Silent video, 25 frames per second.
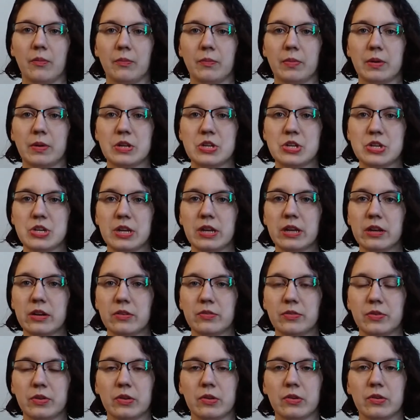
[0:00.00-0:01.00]
But she
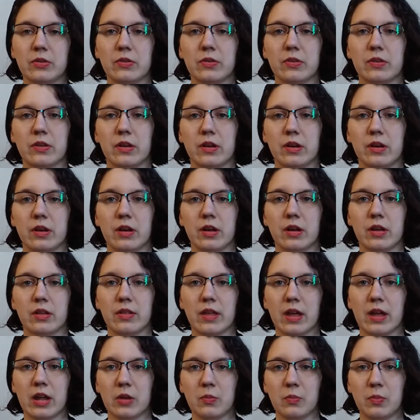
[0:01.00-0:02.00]
interviews a
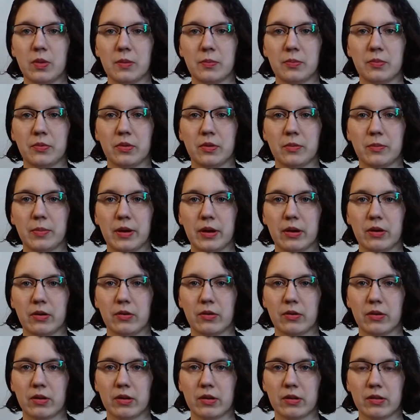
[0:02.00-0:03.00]
lot of people
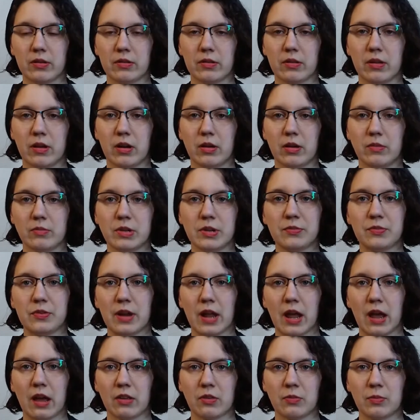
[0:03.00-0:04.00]
about different
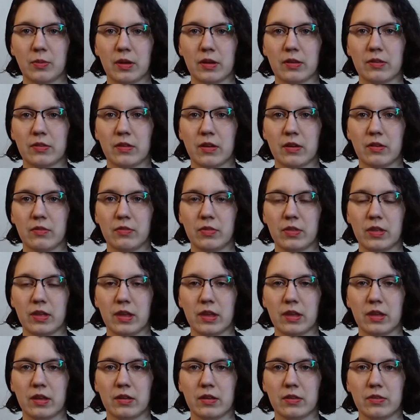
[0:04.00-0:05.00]
aspects of
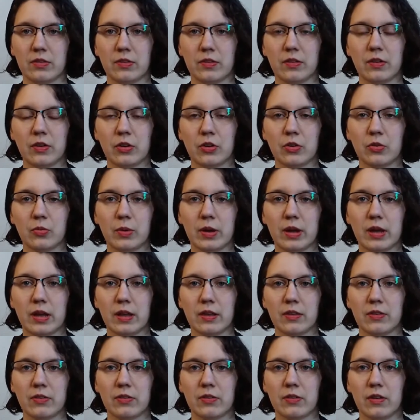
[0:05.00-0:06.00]
the zero
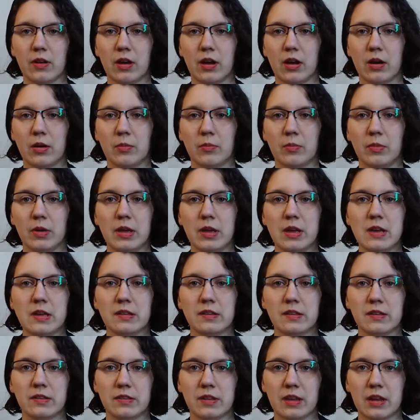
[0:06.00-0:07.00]
waste
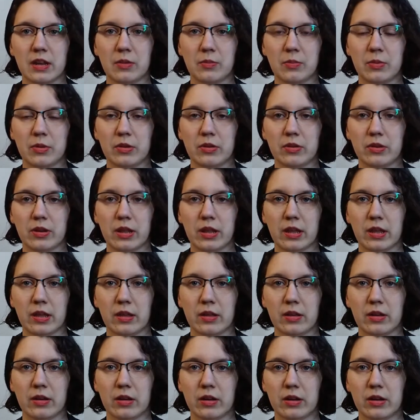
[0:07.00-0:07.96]
sustainability